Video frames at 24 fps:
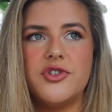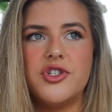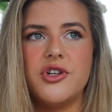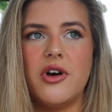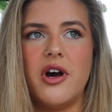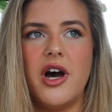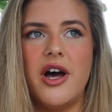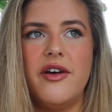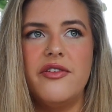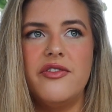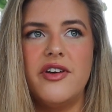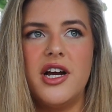So
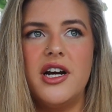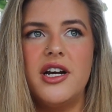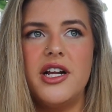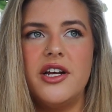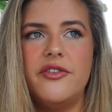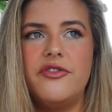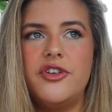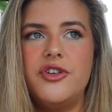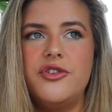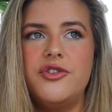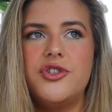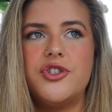I found
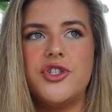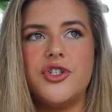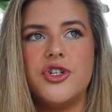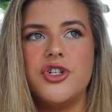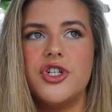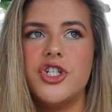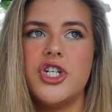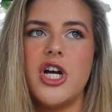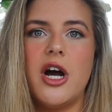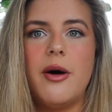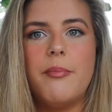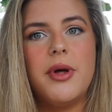if you
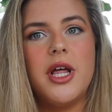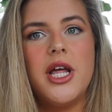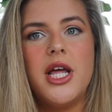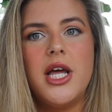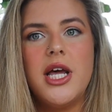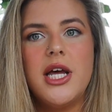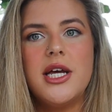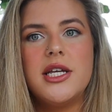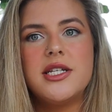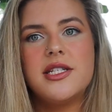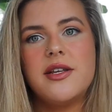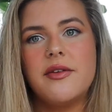search up
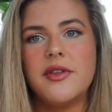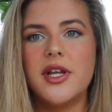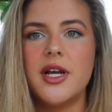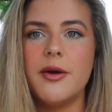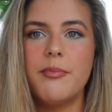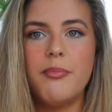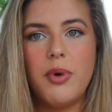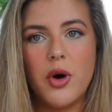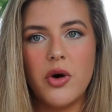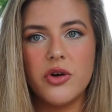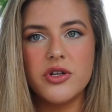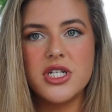something
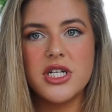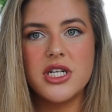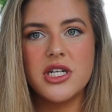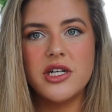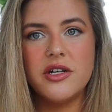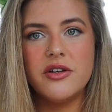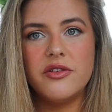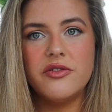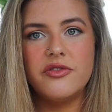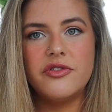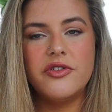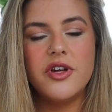
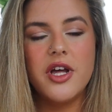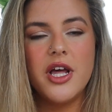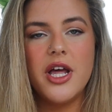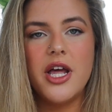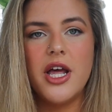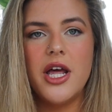positive,